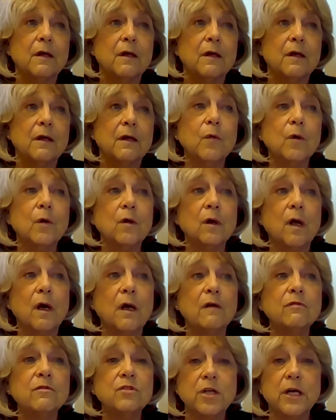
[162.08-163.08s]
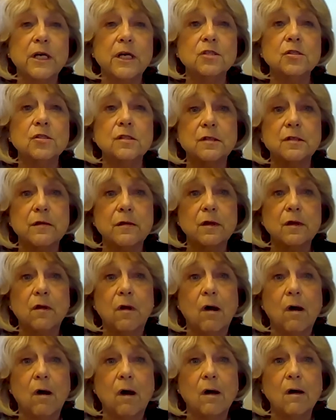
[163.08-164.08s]
There were a lot of changes in the
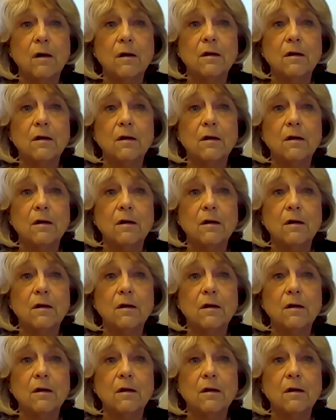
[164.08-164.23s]
law.